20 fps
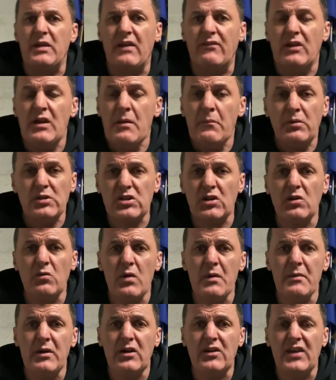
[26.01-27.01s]
A, but sure, the
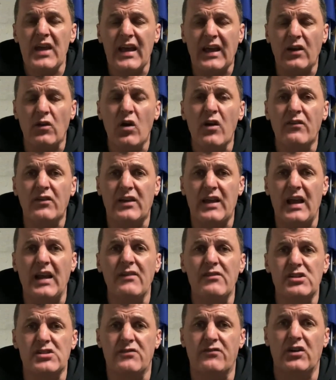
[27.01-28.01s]
women are taking over
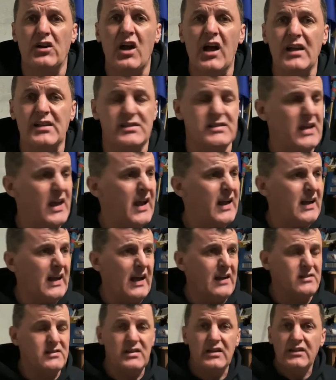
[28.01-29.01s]
television, for God's sake,
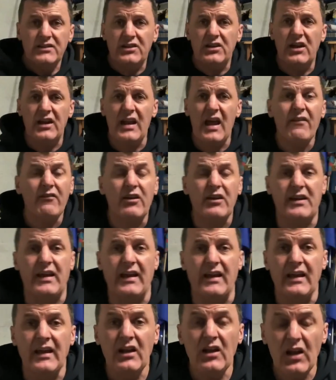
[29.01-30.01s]
lads. They're on
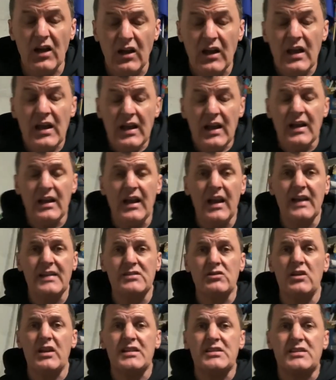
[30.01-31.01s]
everything
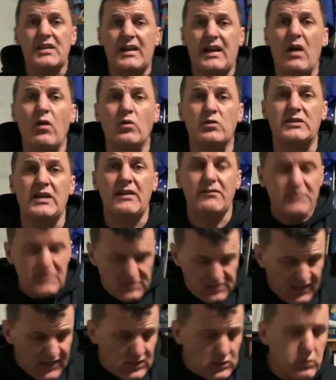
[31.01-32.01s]
let's list it out. They have the
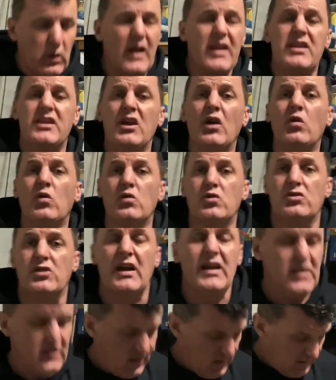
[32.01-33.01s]
6-1 News,
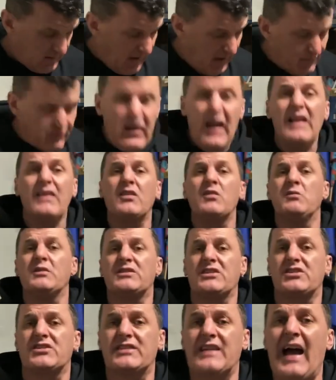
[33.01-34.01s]
right? They have Dancing with
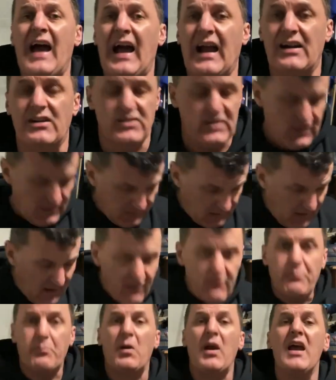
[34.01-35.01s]
the Stars. They
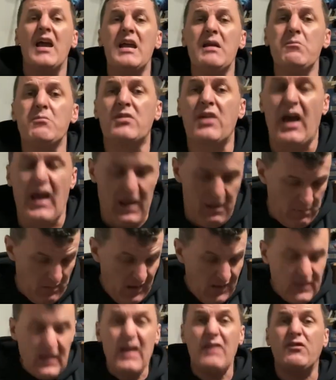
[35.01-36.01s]
have Prime Time.
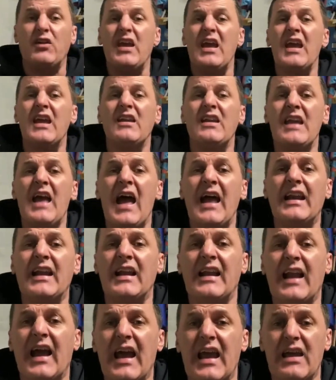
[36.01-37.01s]
They have Katie
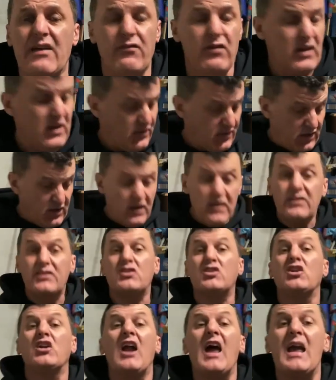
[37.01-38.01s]
Hannon Live. They're
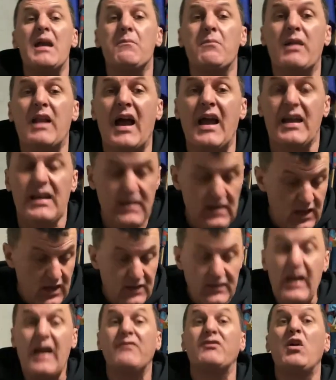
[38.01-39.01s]
Crime Line.
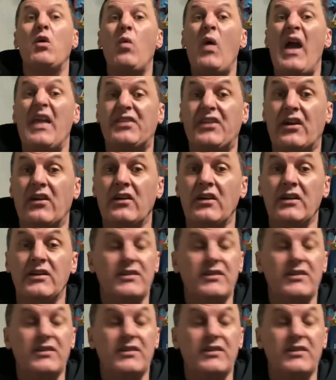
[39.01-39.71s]
They have The Weather.